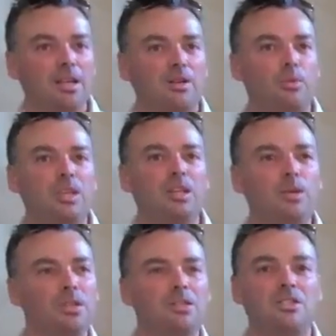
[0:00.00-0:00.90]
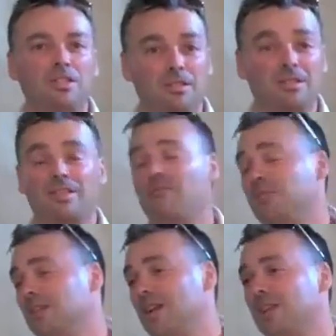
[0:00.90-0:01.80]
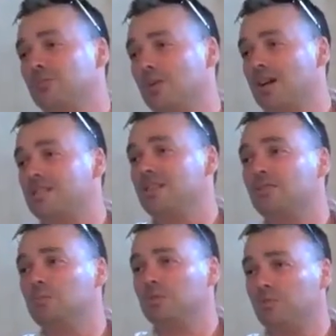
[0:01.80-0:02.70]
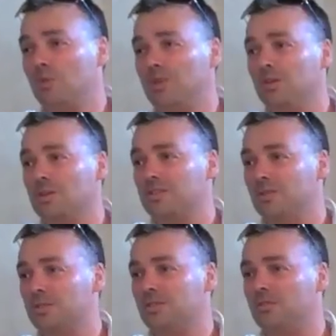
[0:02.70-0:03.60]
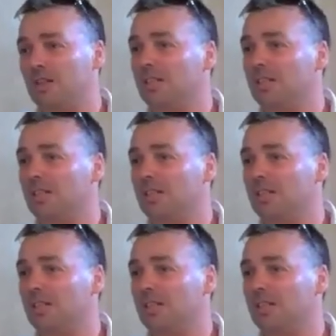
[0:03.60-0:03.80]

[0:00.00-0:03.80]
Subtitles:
We know that Jesus suffered a lot for us even before he was crucified,